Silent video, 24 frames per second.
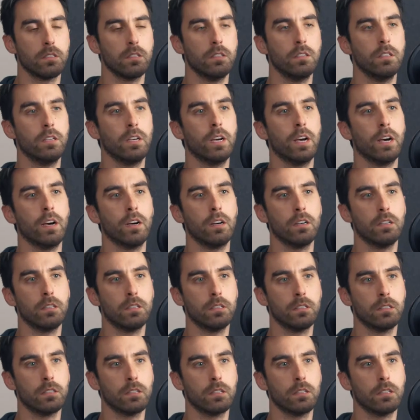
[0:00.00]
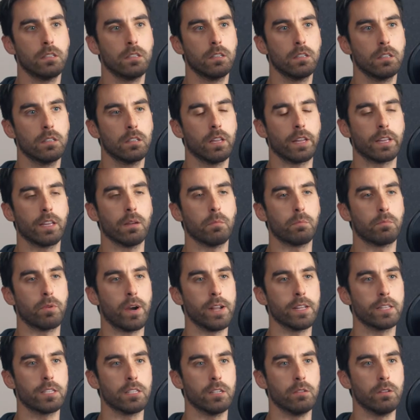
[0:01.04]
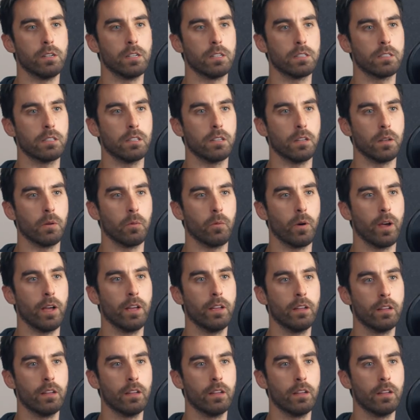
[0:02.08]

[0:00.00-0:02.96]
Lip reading: Yeah. Like it breaks you in a certain way.